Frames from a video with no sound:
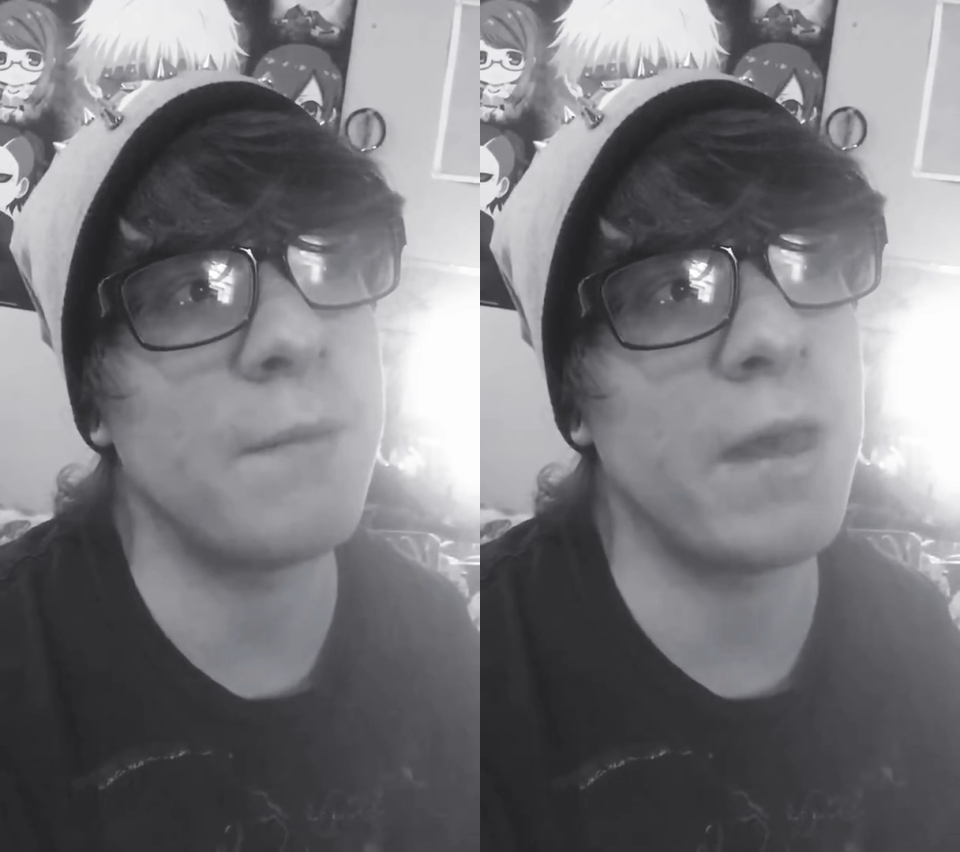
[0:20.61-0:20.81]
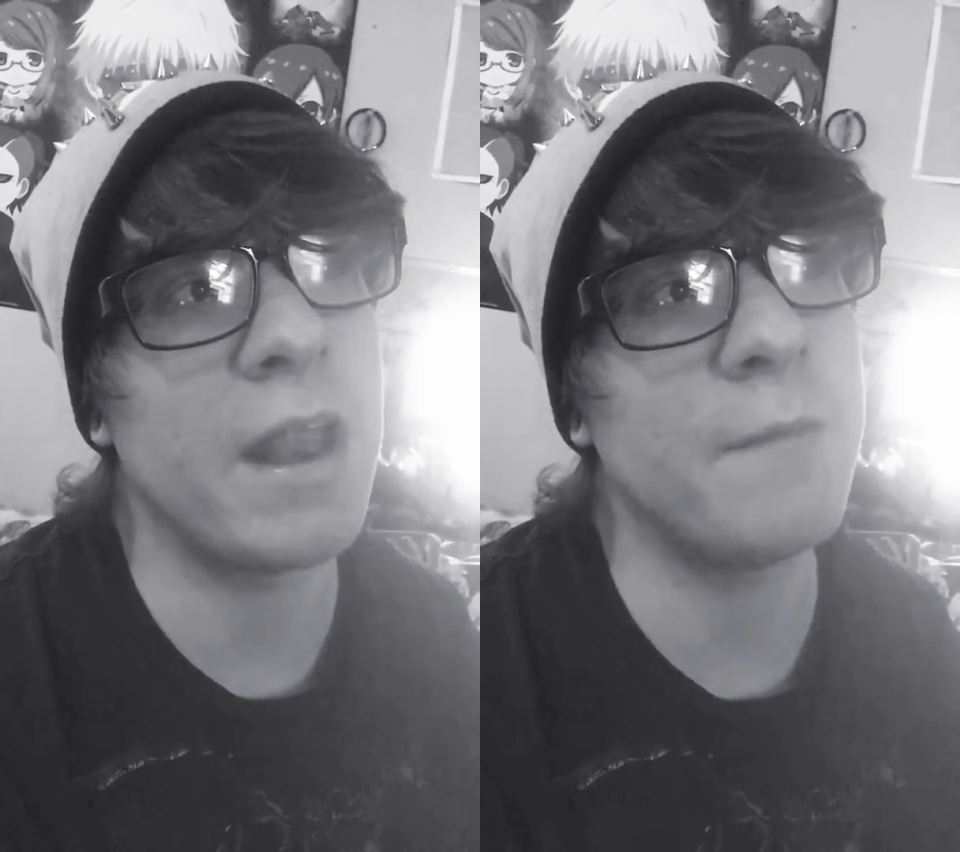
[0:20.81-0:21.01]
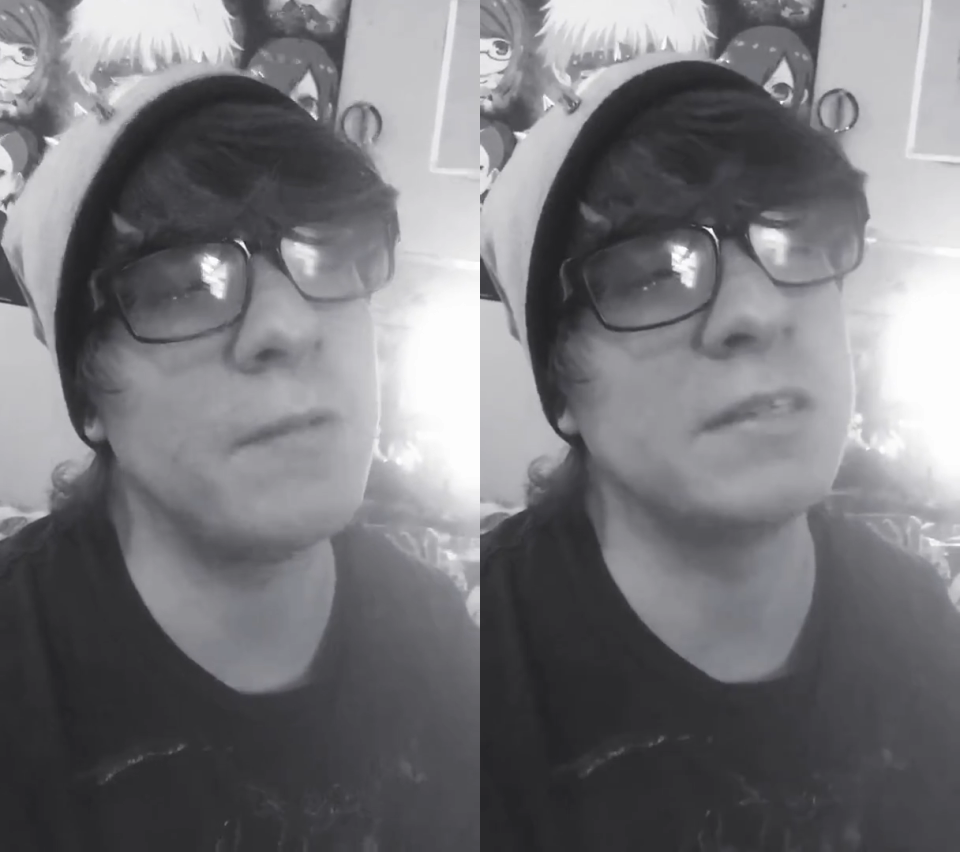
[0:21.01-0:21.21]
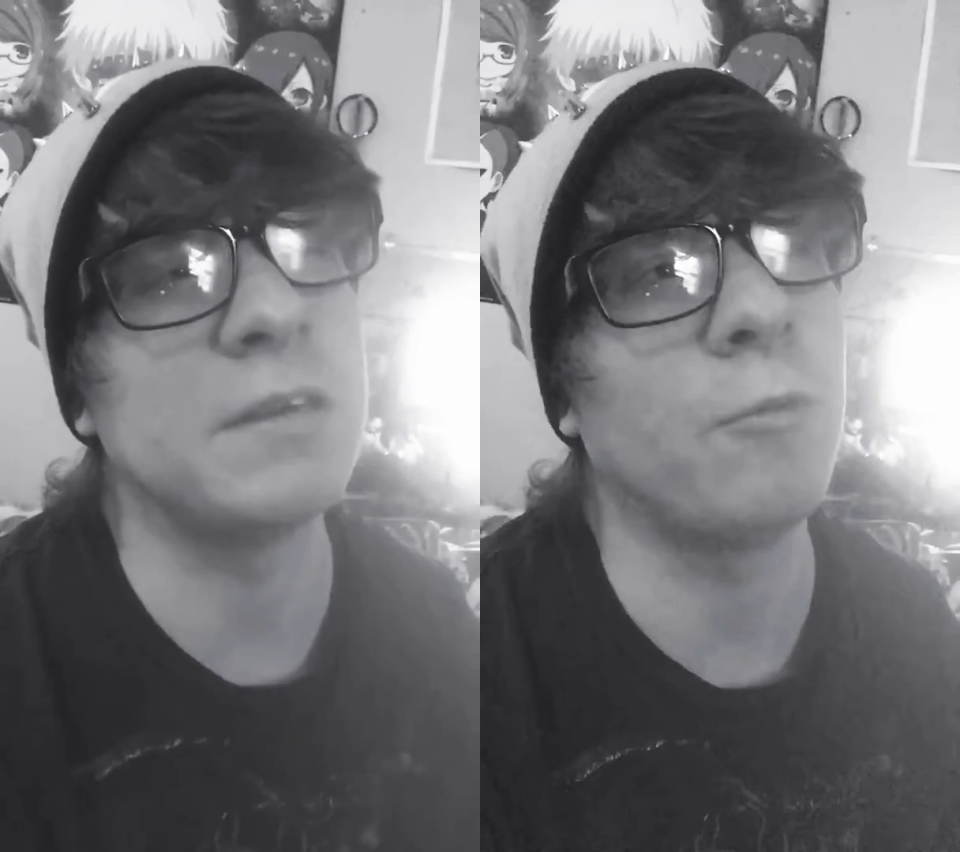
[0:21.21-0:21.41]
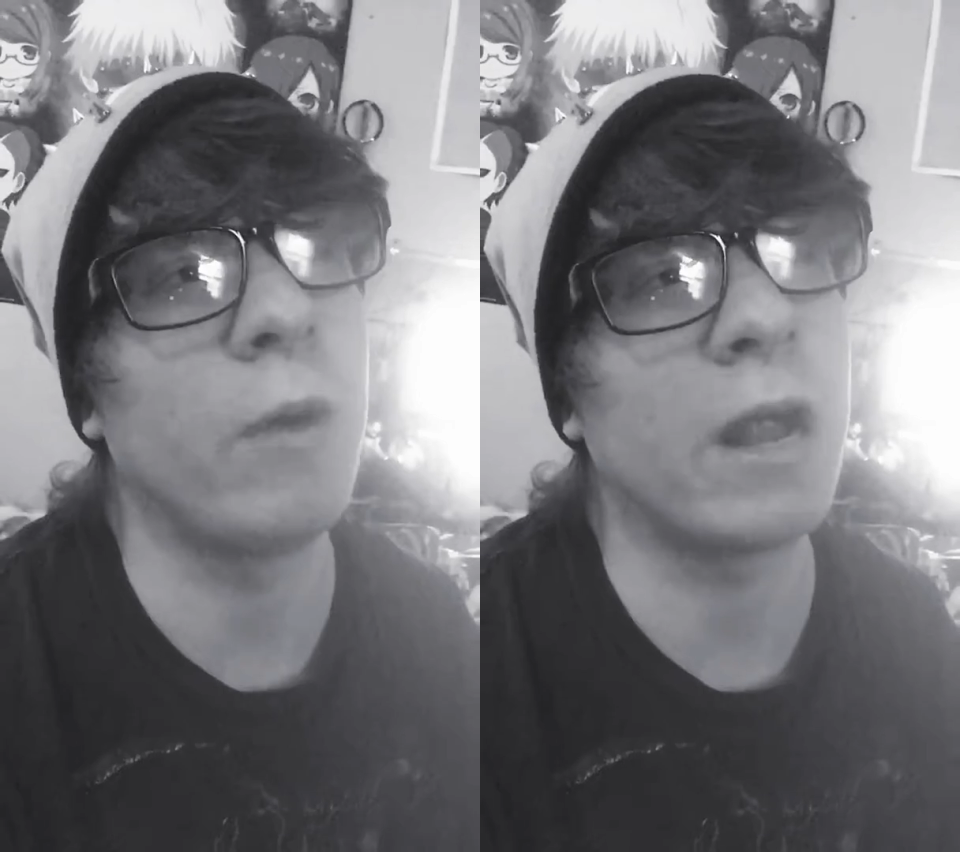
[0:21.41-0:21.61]
made up as
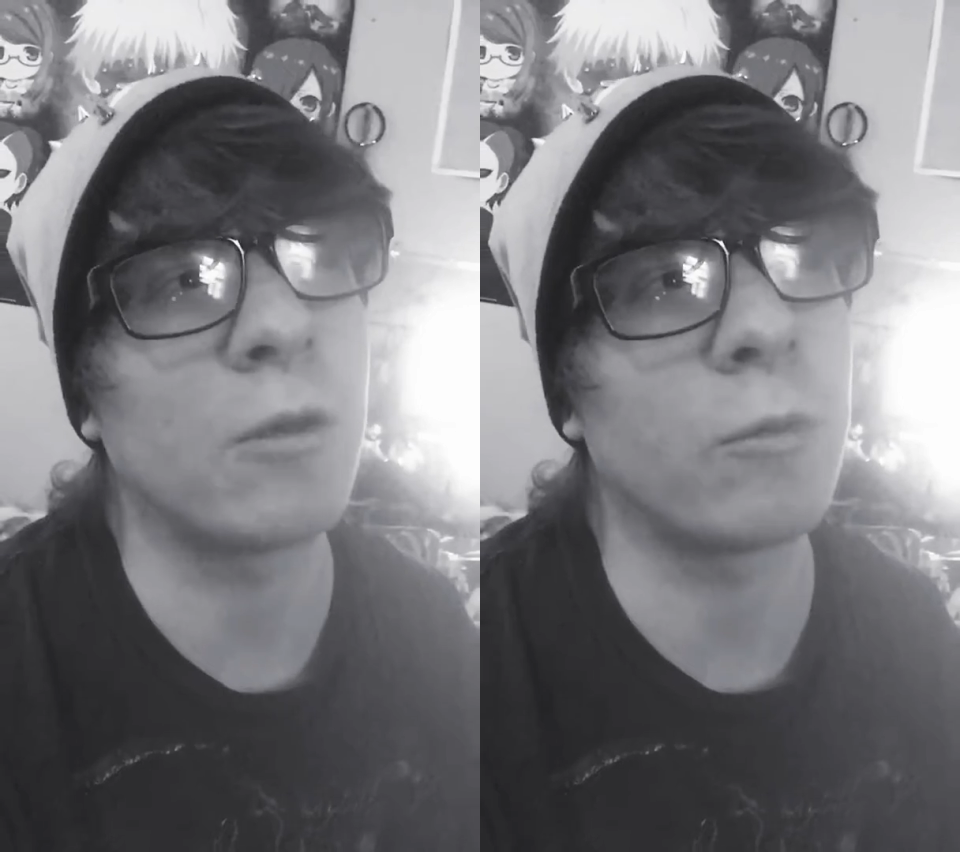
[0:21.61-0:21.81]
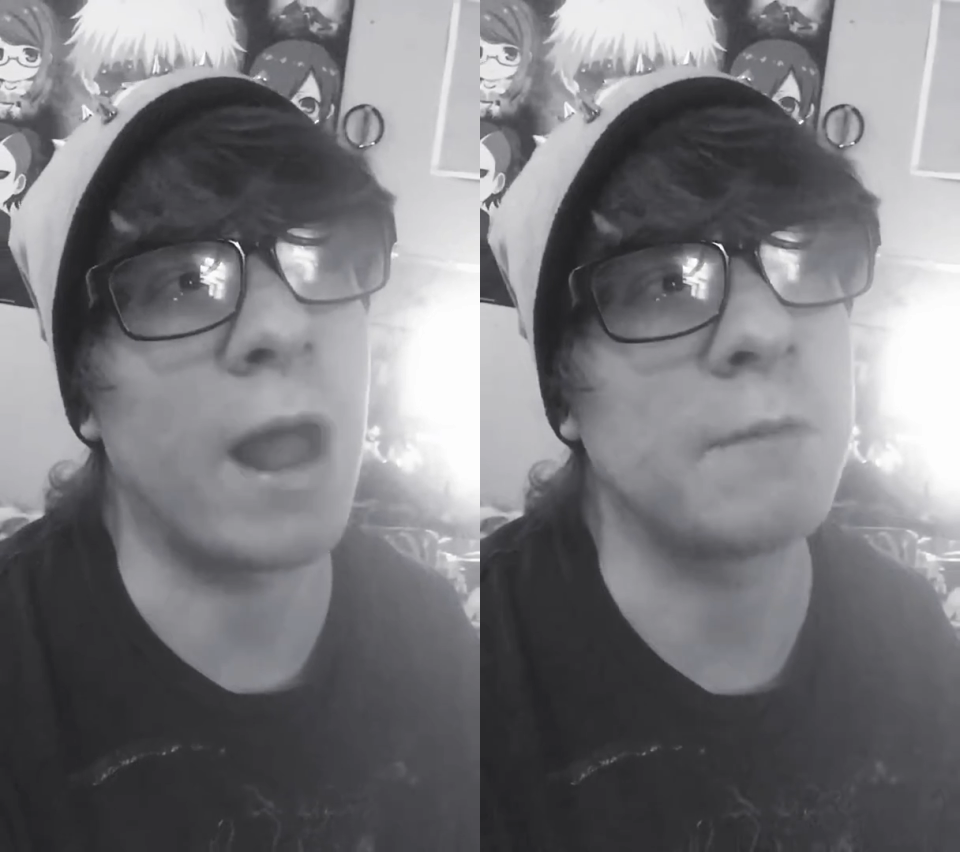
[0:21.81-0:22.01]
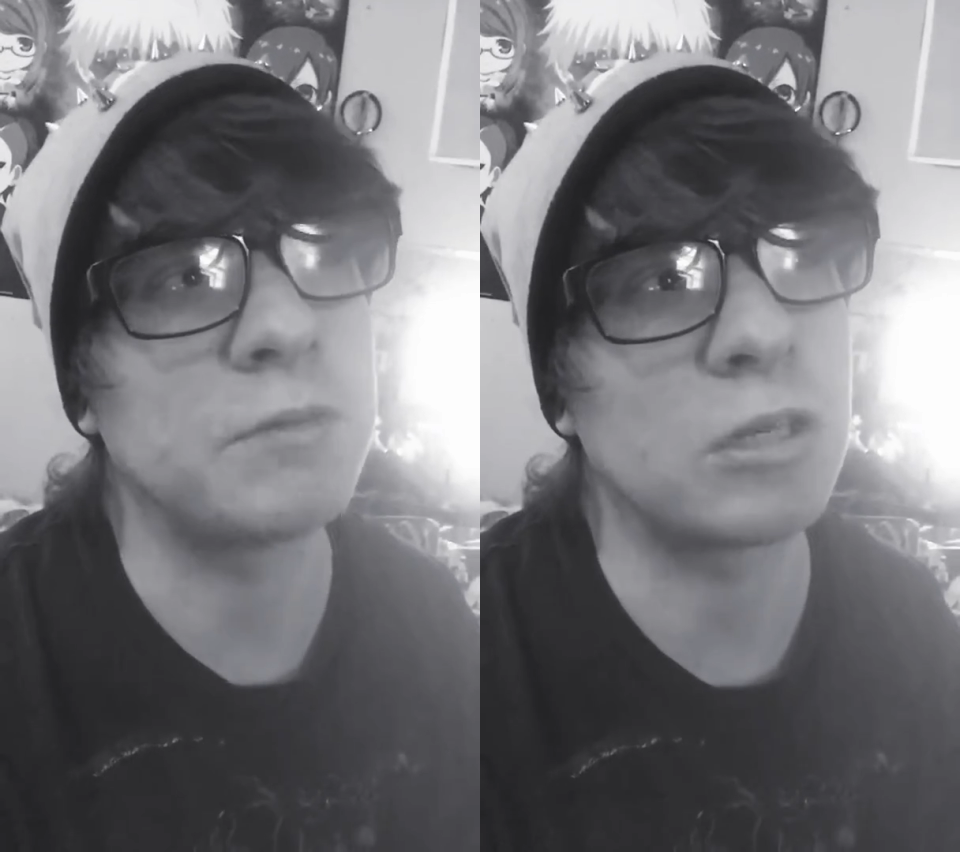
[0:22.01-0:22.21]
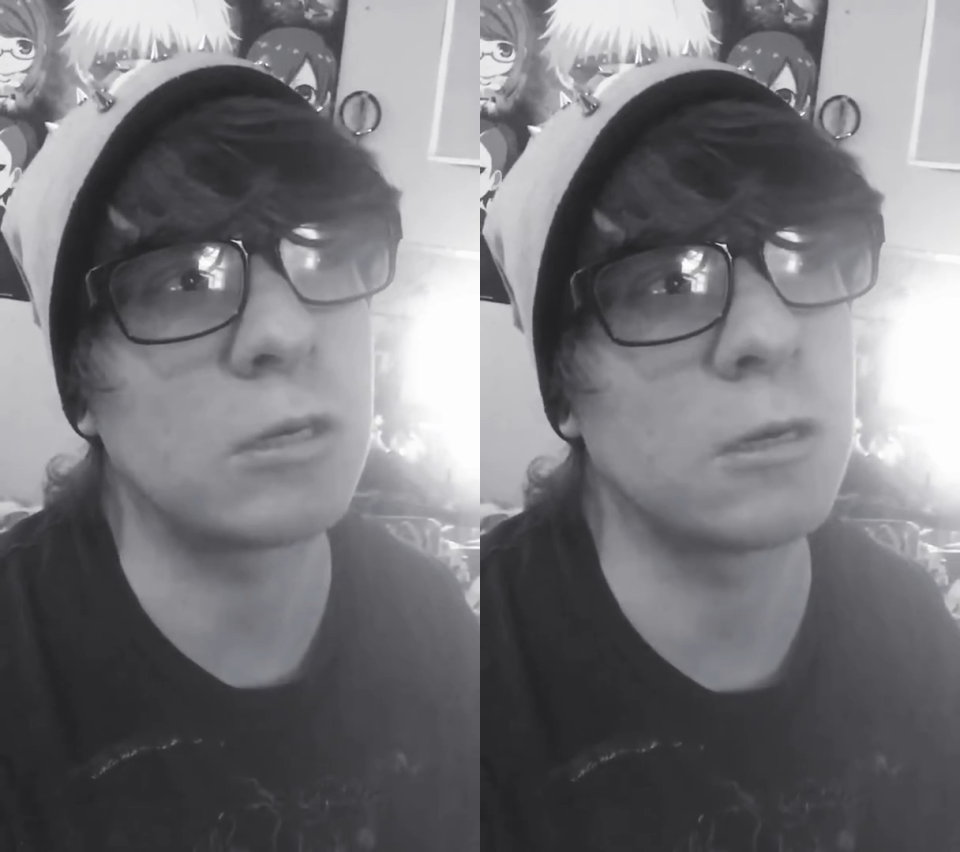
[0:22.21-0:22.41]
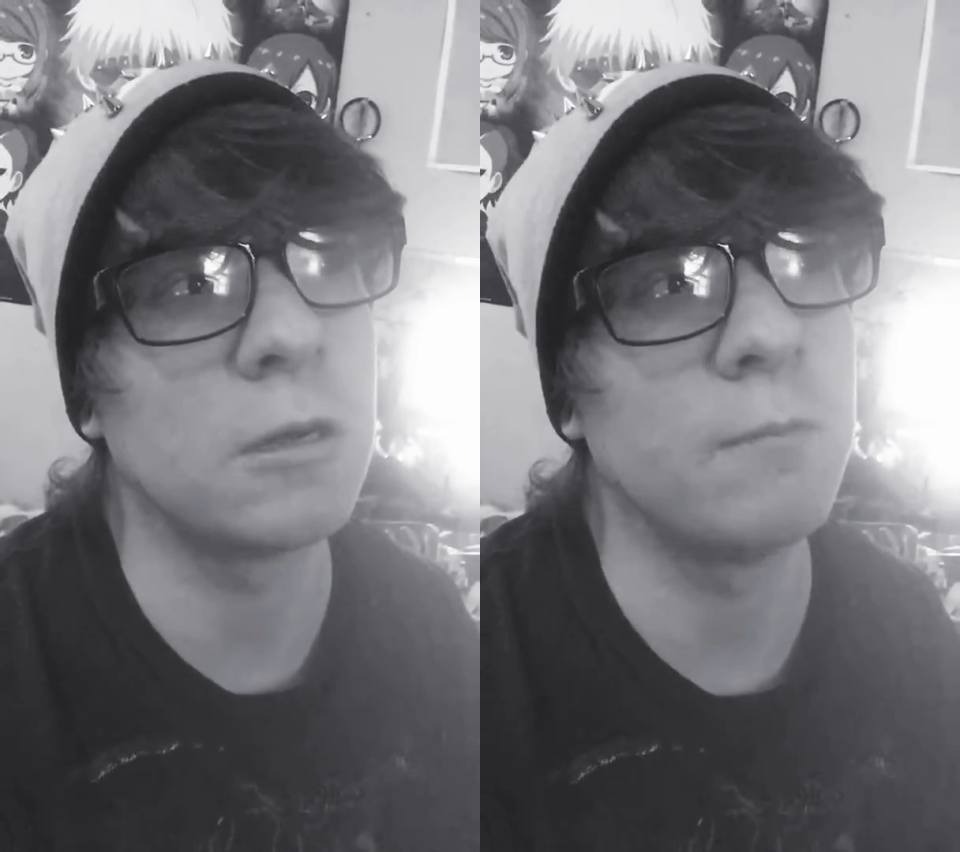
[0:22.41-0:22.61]
a
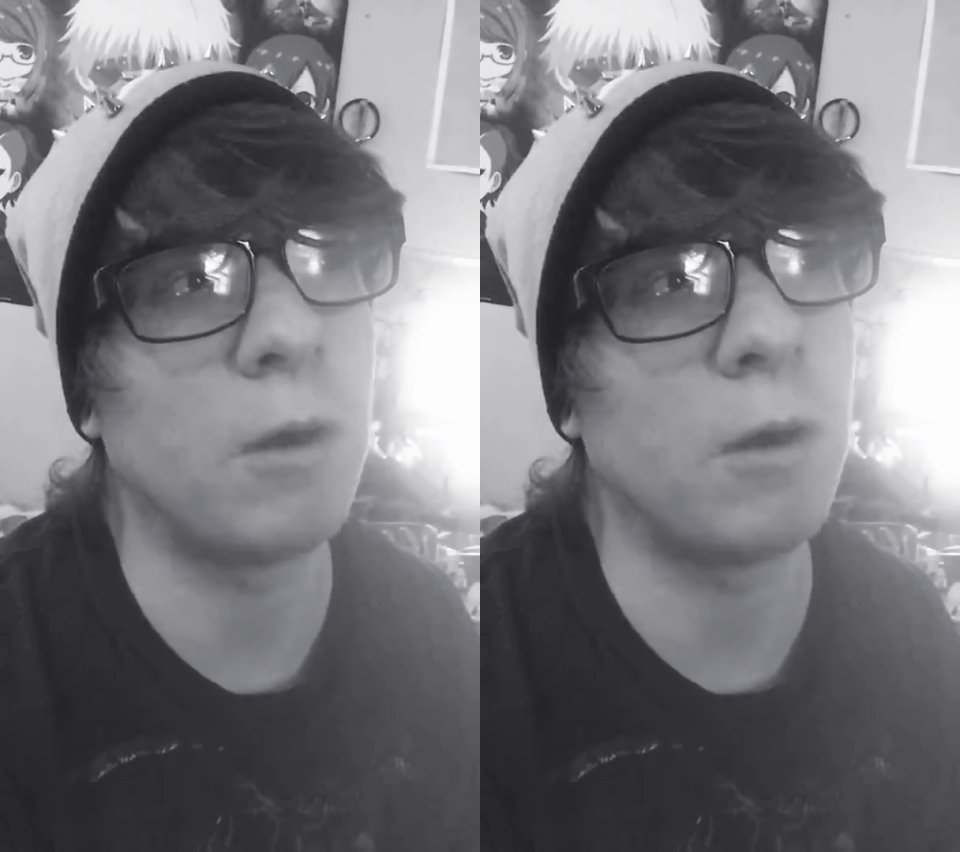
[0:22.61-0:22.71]
were-raptor,